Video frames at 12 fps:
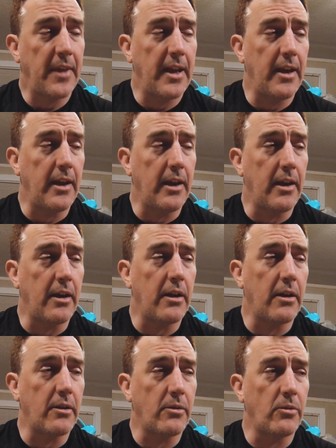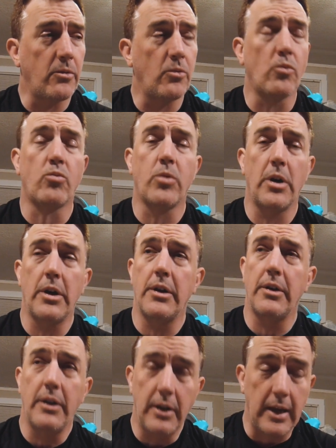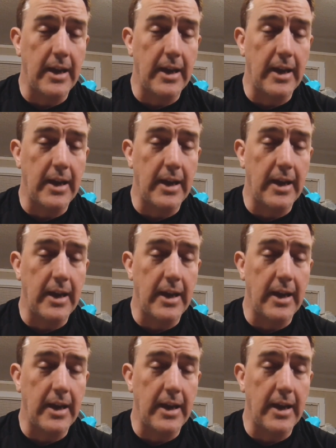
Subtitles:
and run